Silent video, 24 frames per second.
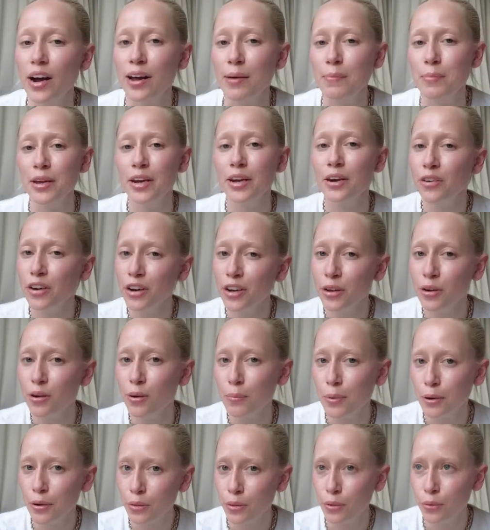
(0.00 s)
I'm hearing you
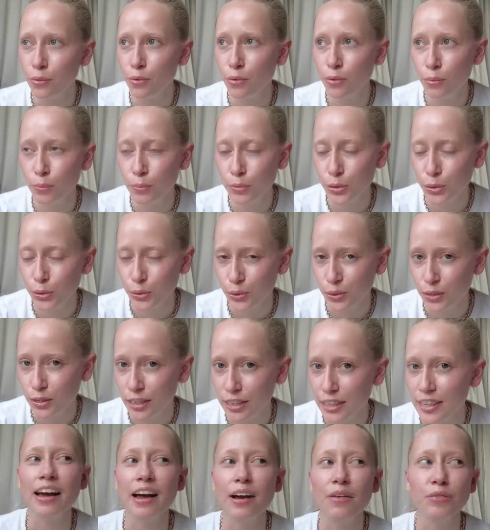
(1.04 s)
about the room
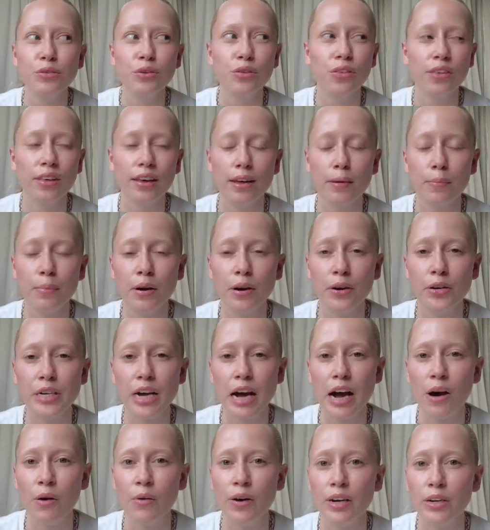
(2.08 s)
tour. I have to think about
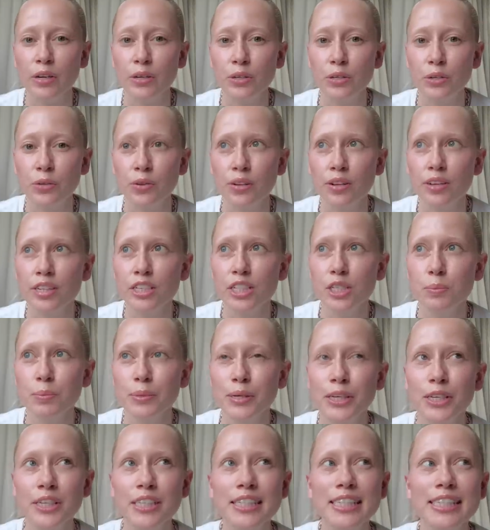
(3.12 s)
how I could do this
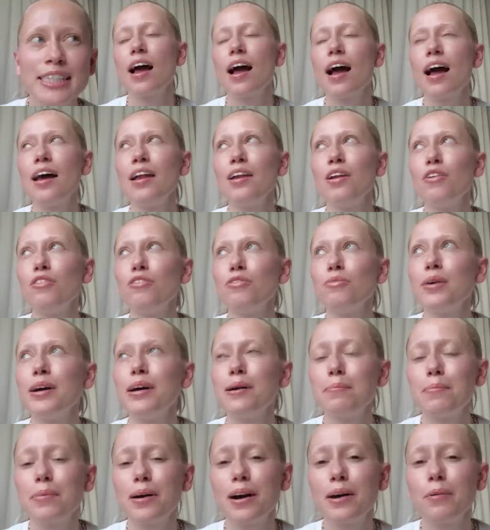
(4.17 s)
because I love my
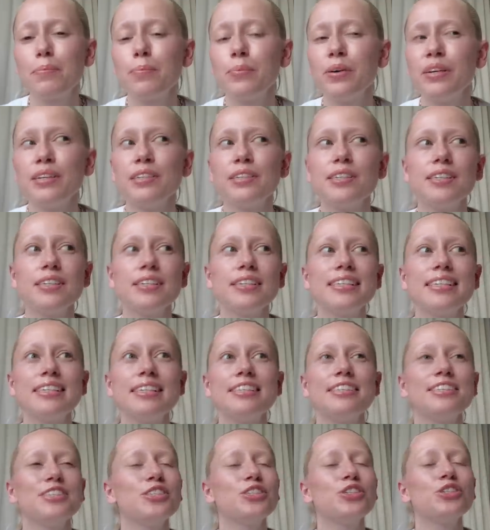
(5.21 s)
apartment
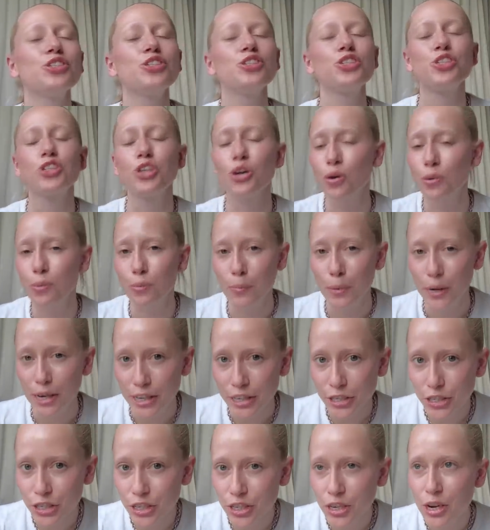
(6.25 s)
so
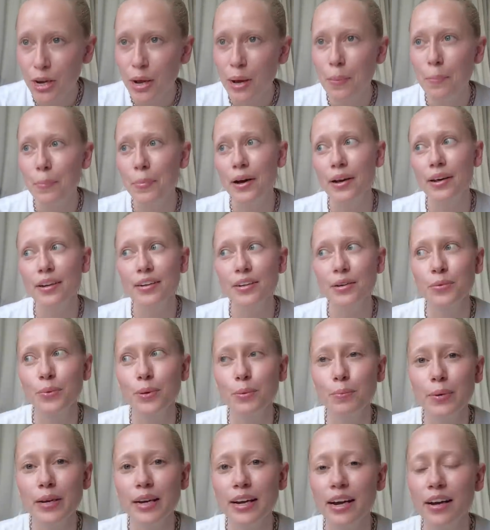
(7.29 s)
much, but it
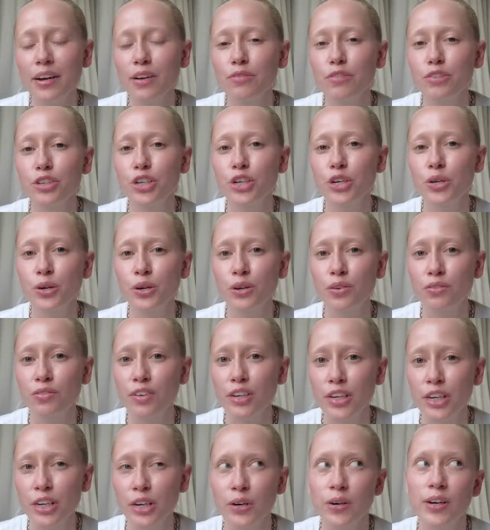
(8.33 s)
would be kind of a short
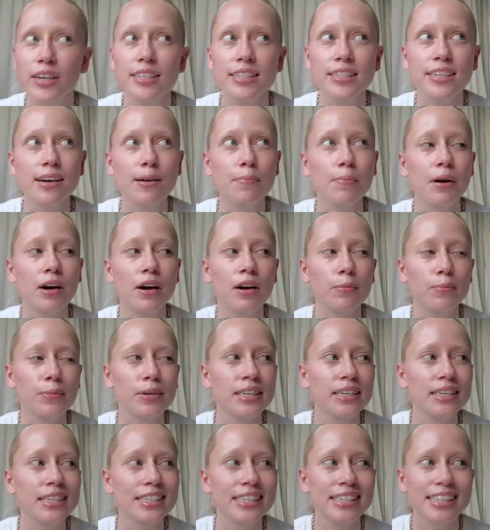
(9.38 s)
video as the
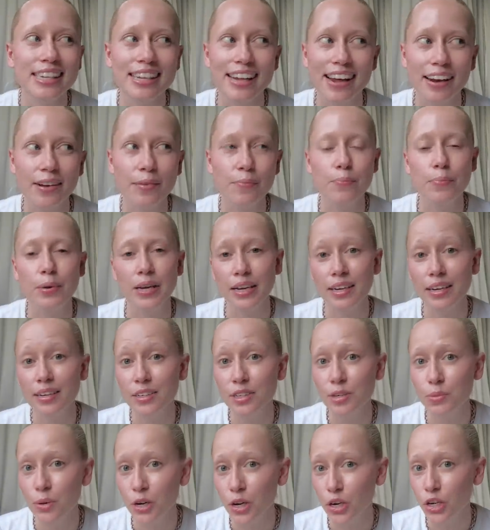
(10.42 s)
apartment isn't that big,
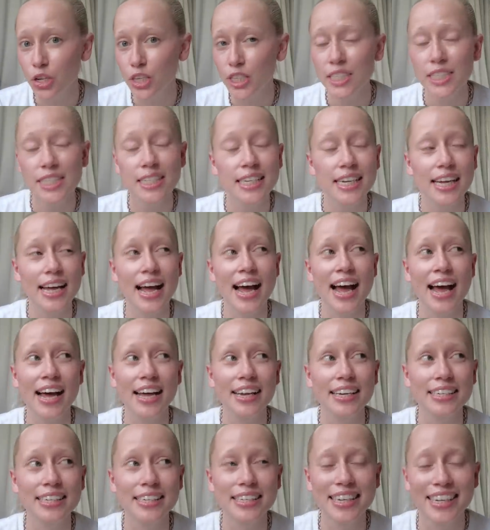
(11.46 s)
to be honest,
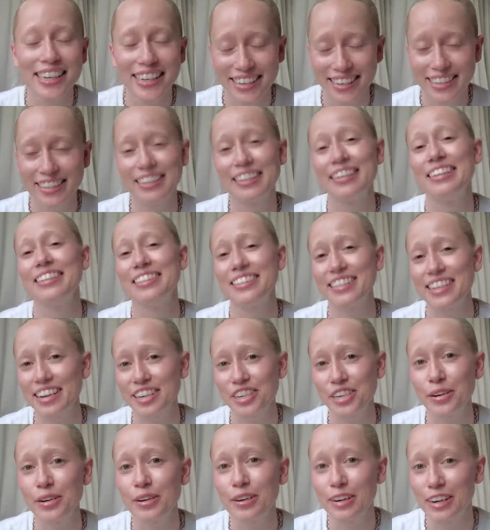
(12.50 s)
and it's
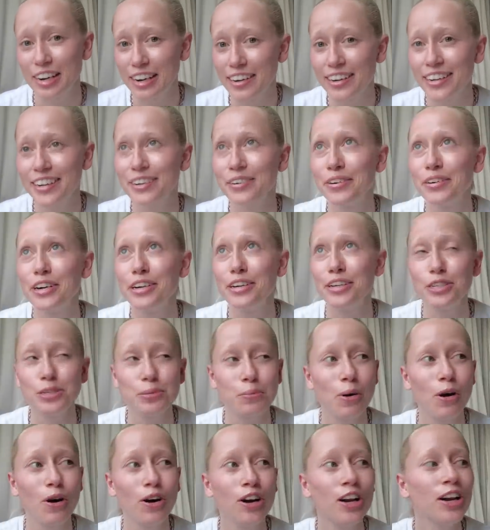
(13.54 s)
actually like really
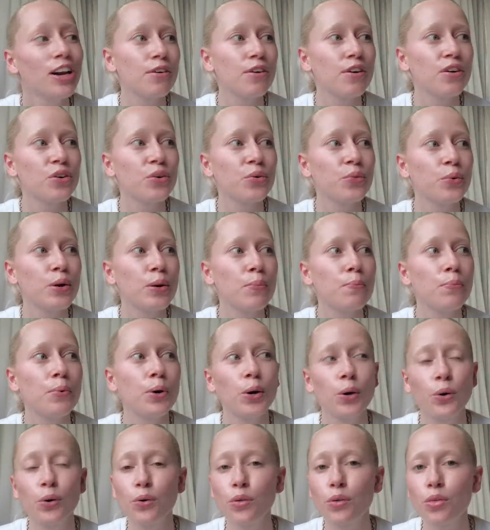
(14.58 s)
small. We
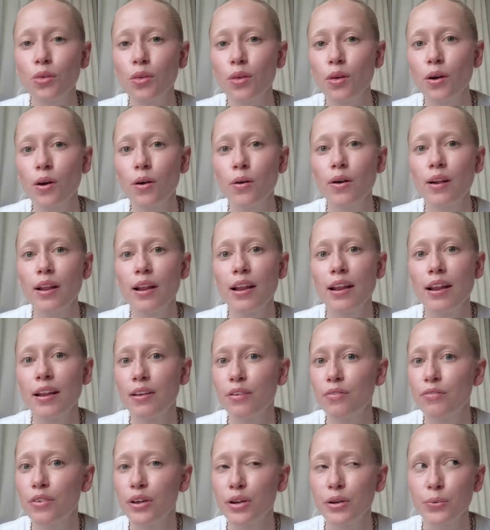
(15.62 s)
both
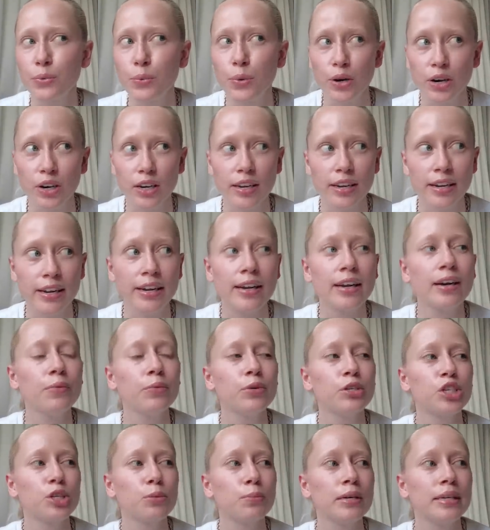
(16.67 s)
live and work here,
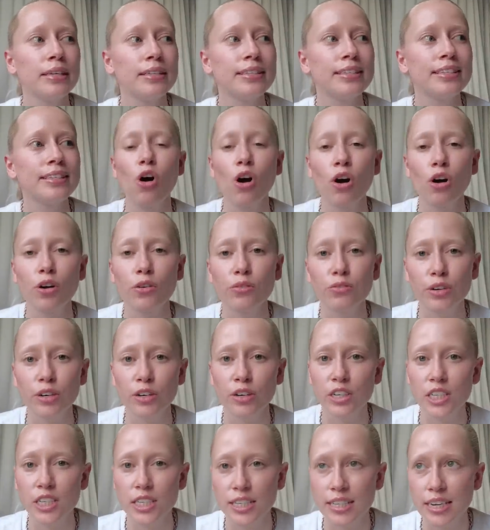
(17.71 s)
which means all of
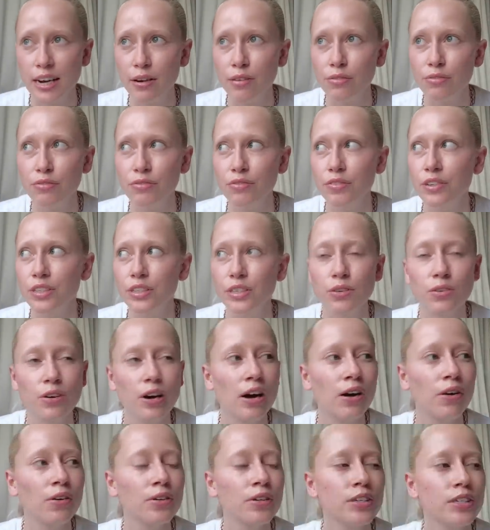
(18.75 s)
our stuff is
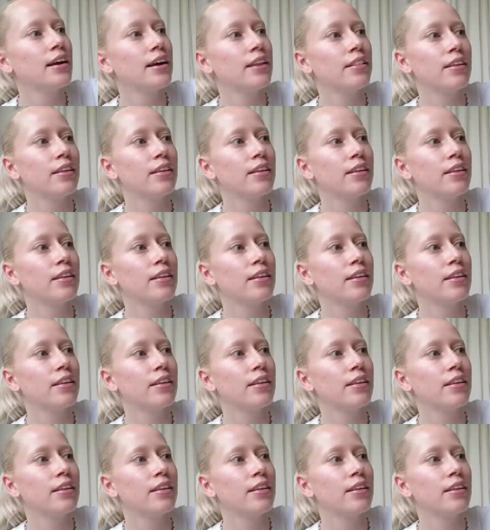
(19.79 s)
around.